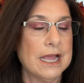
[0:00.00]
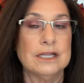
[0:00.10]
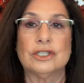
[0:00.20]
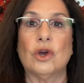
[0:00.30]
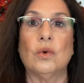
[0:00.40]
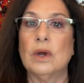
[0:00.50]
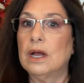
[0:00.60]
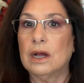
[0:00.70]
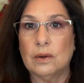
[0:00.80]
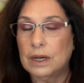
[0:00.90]
So
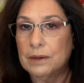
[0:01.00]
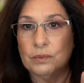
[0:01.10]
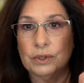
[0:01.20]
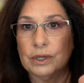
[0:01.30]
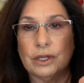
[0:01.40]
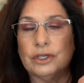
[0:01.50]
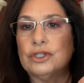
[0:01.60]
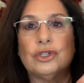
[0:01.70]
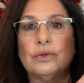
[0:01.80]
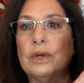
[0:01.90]
uh, we're uh,
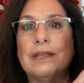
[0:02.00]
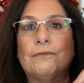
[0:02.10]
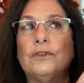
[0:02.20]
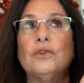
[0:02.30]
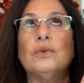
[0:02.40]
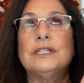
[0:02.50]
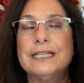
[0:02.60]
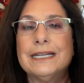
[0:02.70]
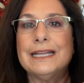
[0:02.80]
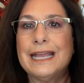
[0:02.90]
do if you
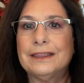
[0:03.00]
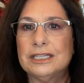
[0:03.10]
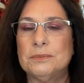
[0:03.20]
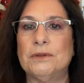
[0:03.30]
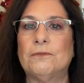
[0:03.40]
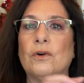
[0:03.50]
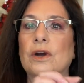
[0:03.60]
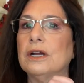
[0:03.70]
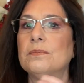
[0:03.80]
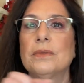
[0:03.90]
did get this
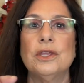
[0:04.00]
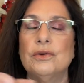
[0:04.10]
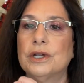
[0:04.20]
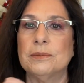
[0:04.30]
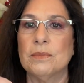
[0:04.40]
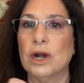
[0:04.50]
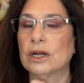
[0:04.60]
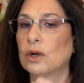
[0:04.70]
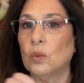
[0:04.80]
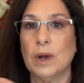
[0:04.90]
before, you could
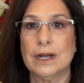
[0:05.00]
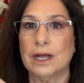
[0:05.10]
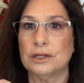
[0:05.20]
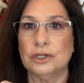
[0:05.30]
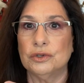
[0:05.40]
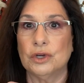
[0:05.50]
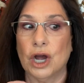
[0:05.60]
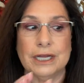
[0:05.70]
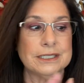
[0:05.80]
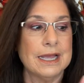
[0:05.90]
mark what color you
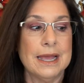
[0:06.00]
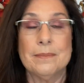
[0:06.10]
got,